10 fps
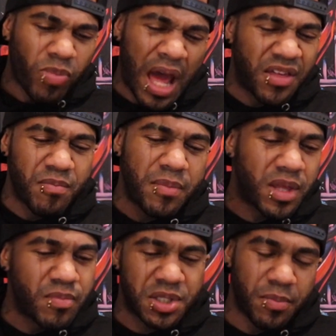I think maybe
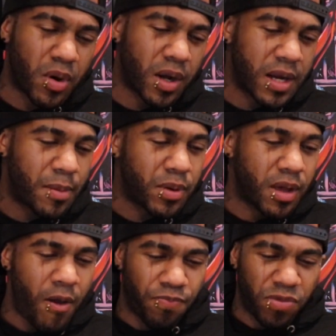they missed a boat on that,
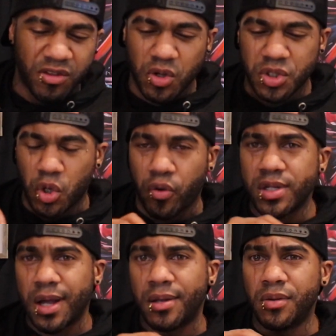but it's also
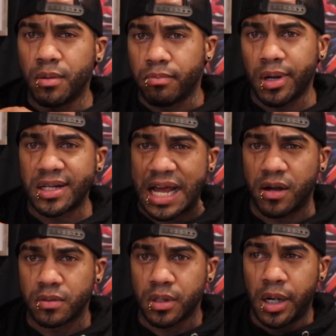crazy how you can break
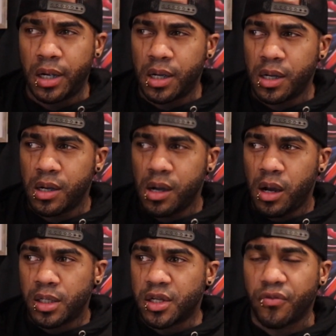down
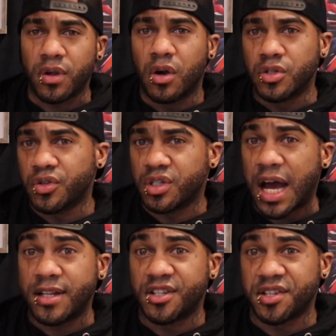different cultures
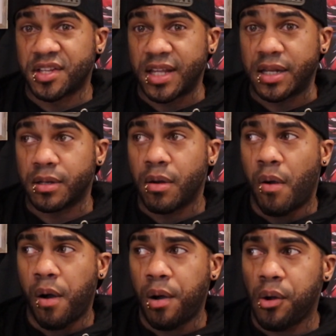not just in
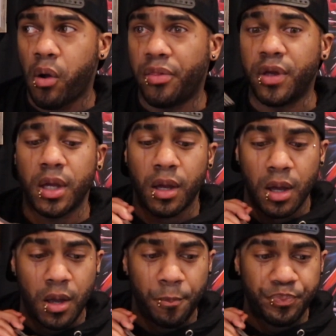the
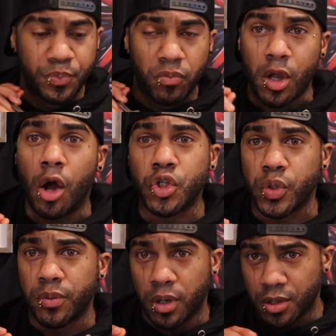
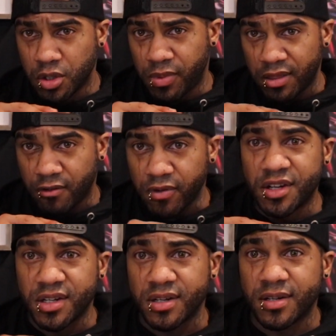country but also by the
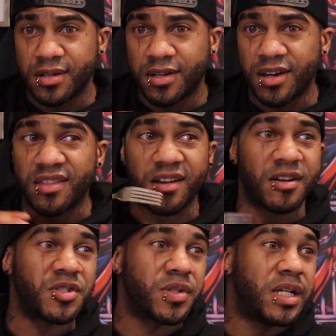region in the
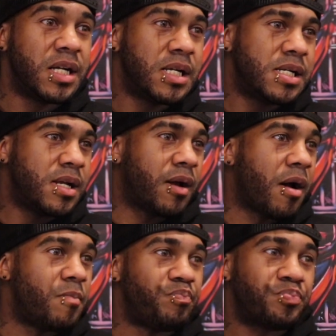country.
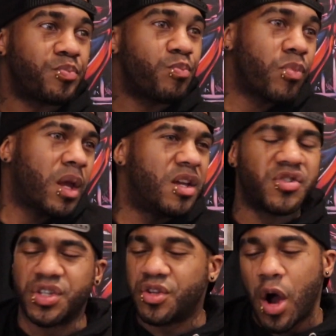Um, it's
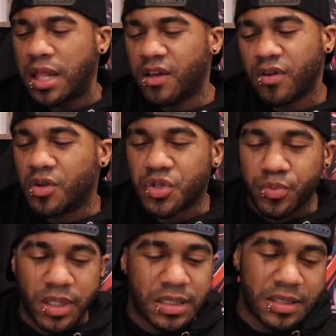just dope. I love culture,
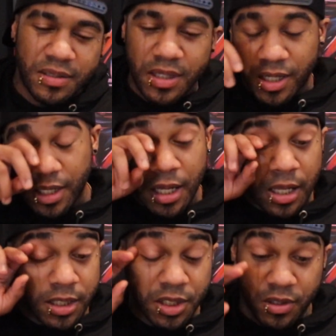man. And
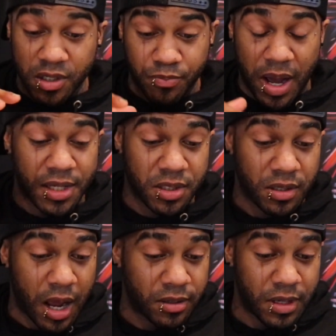this this
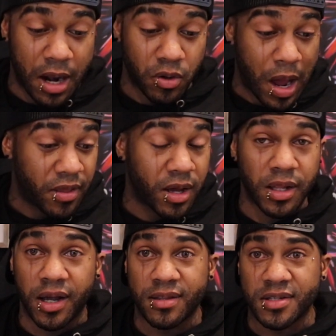pasta, I, I don't know how the
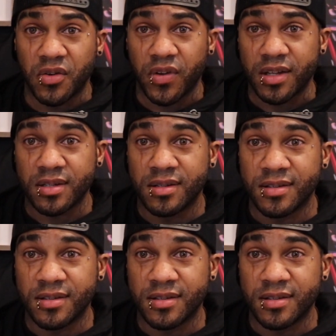hell I ate this so fast.